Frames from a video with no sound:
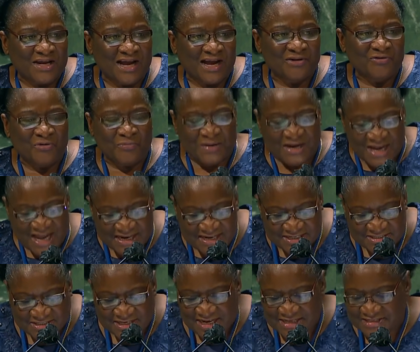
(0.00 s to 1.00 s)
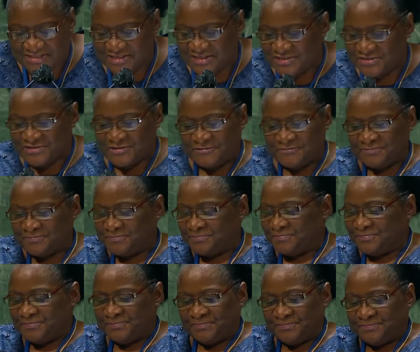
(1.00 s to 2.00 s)
To your
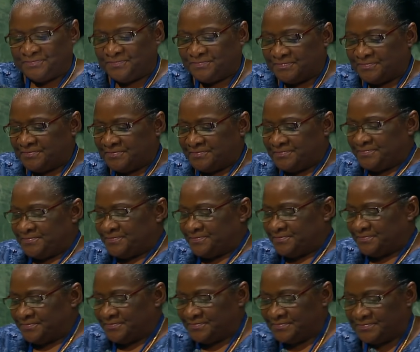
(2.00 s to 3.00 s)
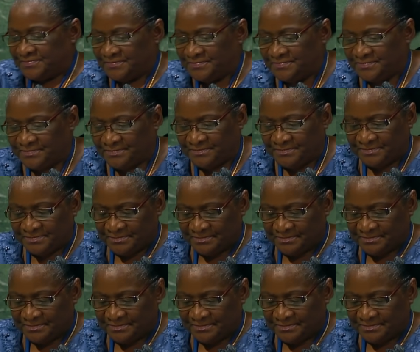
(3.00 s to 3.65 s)
excellencies, thank you very much.